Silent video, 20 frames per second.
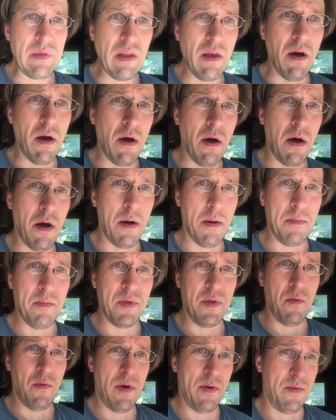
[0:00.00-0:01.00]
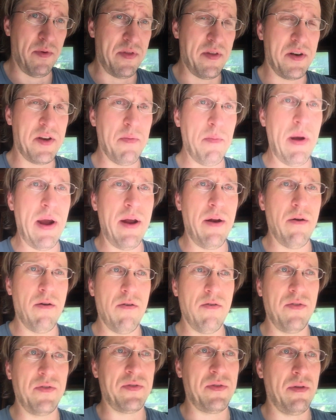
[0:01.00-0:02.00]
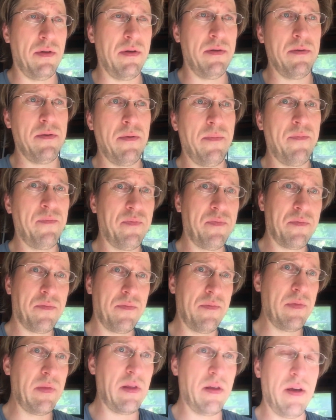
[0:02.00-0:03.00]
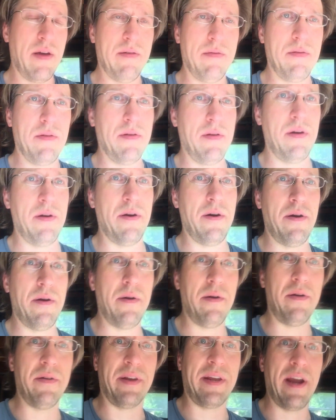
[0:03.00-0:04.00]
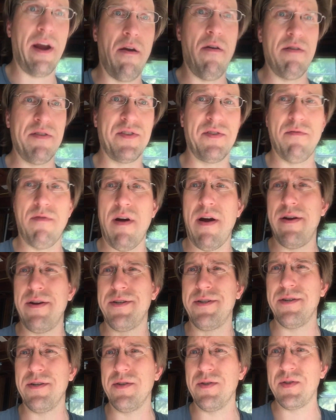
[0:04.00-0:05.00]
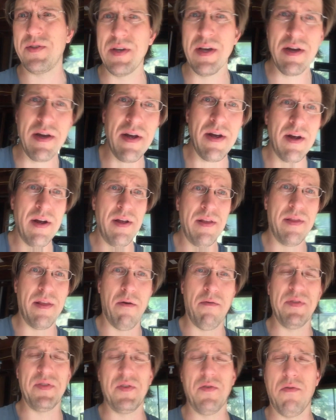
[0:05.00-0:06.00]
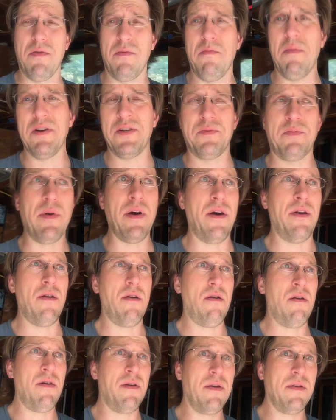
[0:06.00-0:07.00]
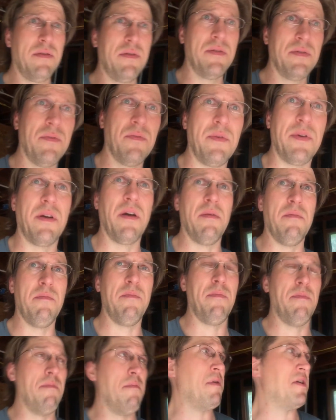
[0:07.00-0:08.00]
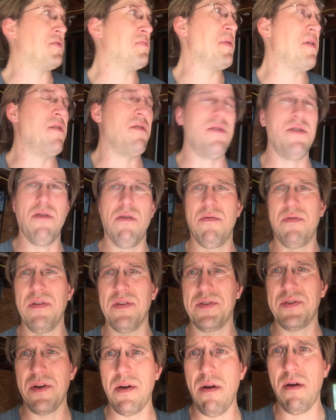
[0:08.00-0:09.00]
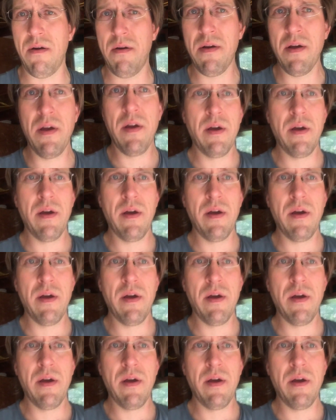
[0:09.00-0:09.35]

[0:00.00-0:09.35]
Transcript: The one with the tomatoes and carrots and radishes, that one's doing much better. We got much better dirt this year.